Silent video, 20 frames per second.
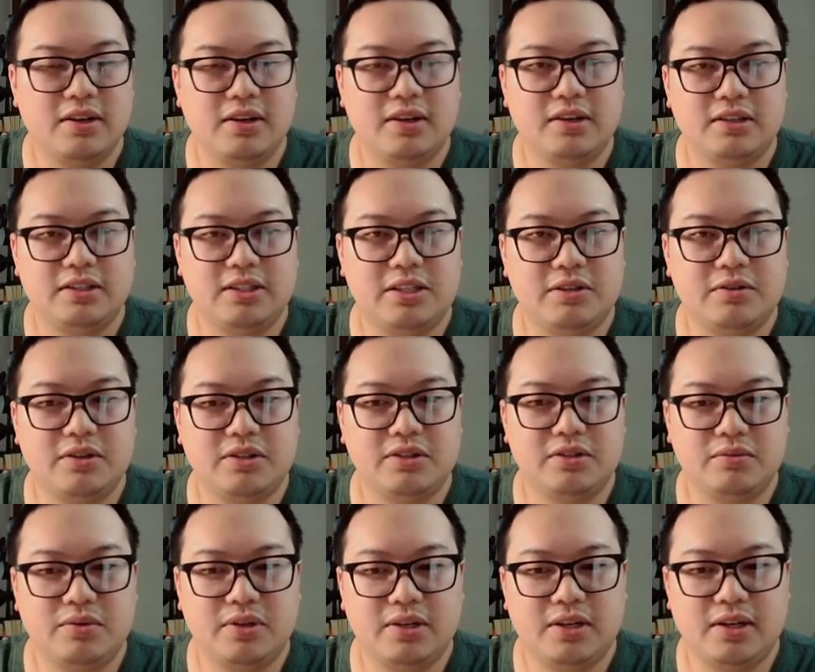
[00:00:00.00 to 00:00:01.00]
secrets
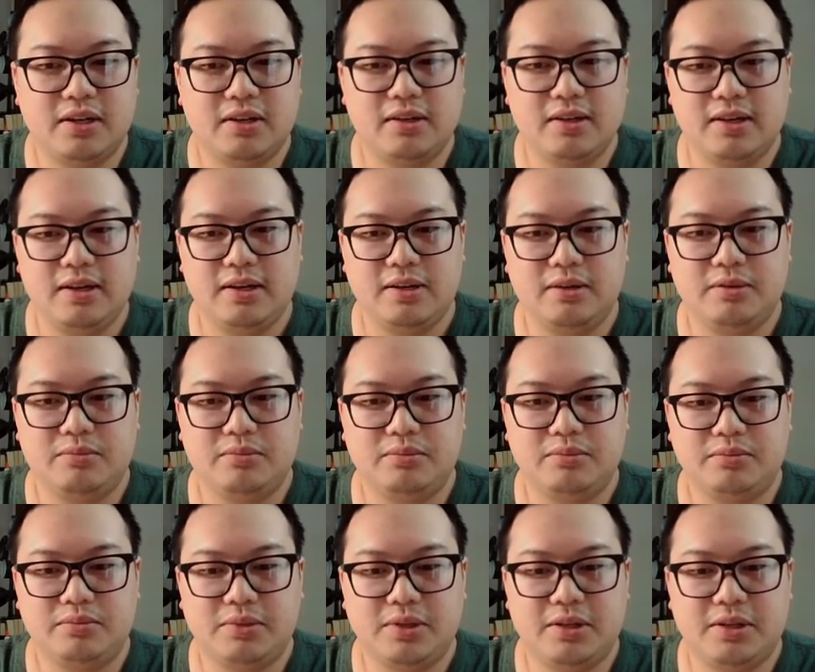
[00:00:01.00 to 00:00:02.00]
and whatnot.
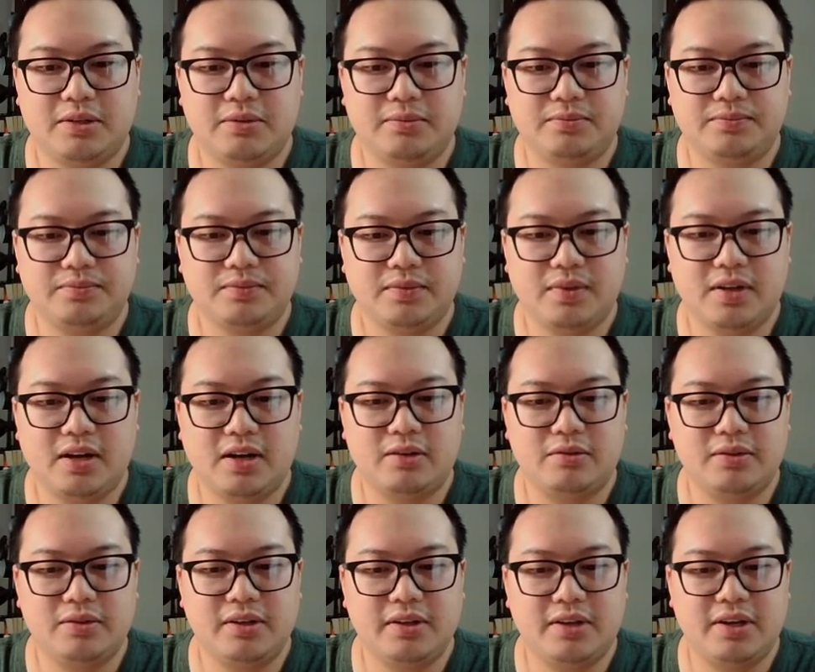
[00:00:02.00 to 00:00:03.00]
I
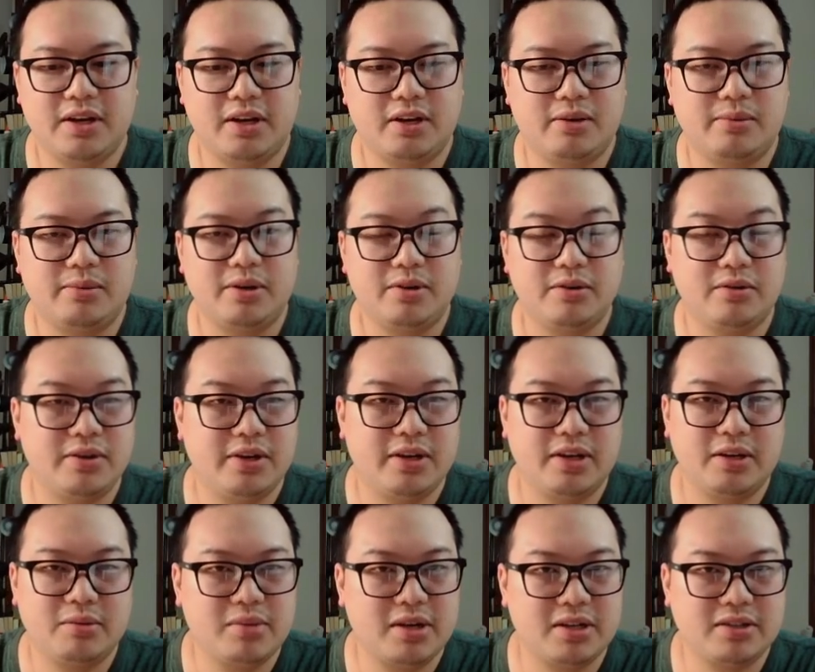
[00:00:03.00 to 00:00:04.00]
don't really care about
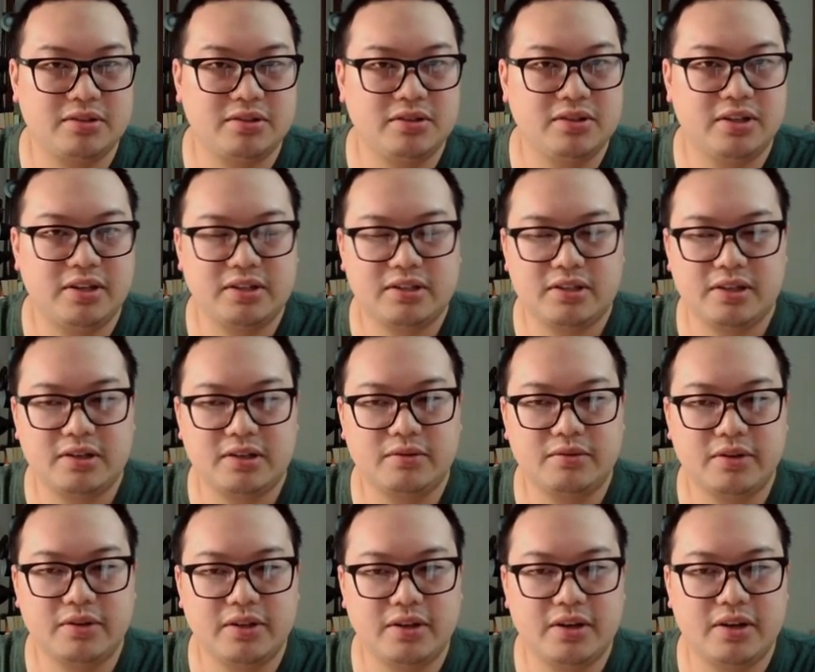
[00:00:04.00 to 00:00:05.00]
creating master sets. I don't
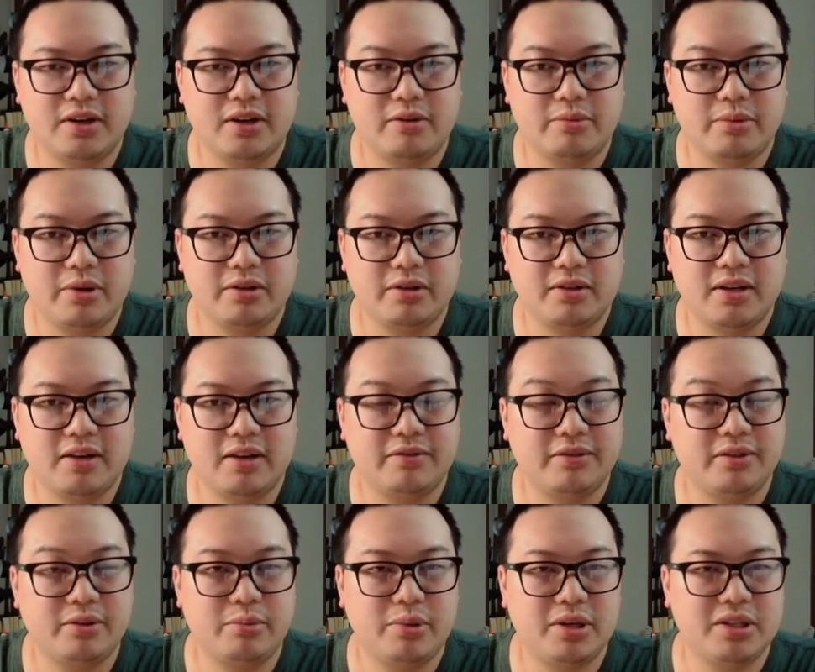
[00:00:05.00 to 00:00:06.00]
really care about
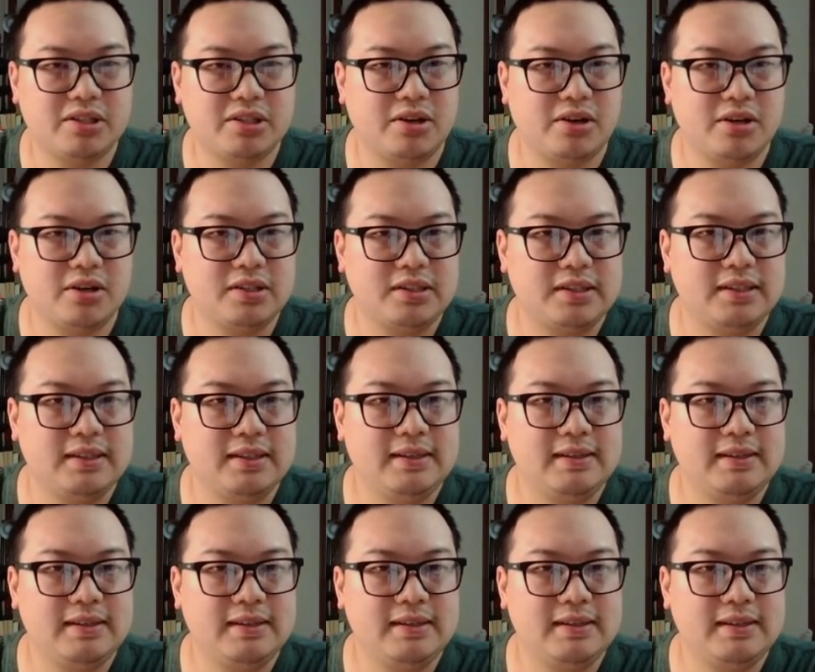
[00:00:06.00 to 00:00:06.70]
having the best cards.